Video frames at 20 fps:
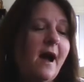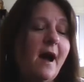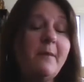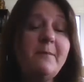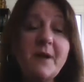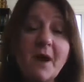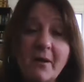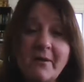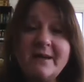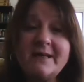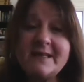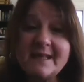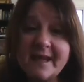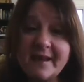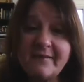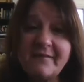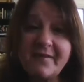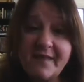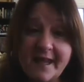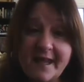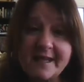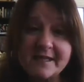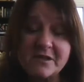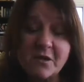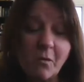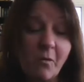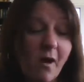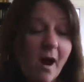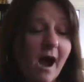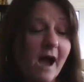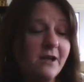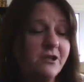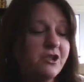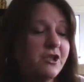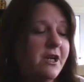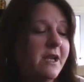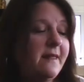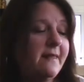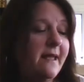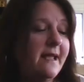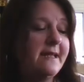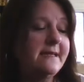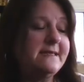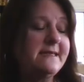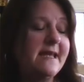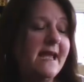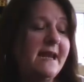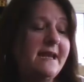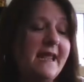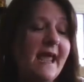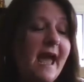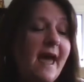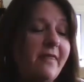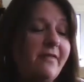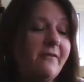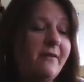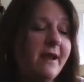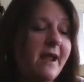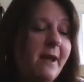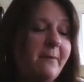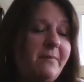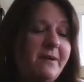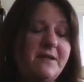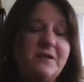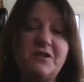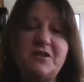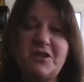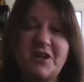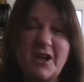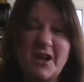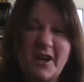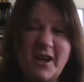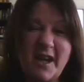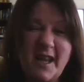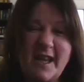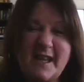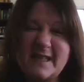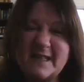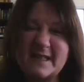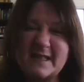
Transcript: "I'm going to give these a wash," Elaine said, gathering up his dirty,